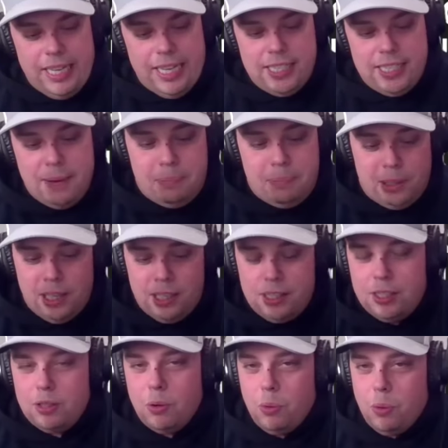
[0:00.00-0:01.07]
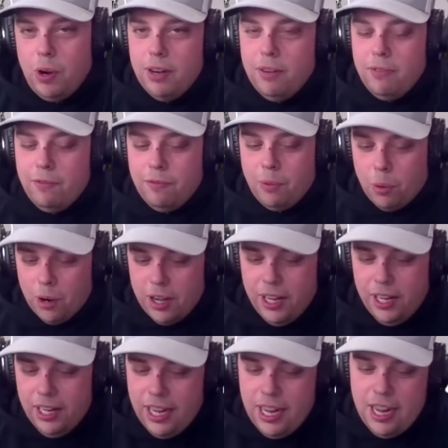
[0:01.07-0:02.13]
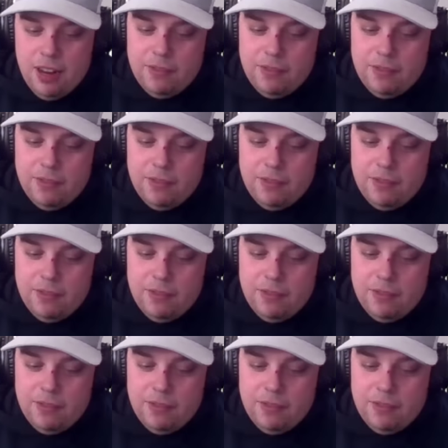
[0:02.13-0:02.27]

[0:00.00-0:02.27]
is a plus 140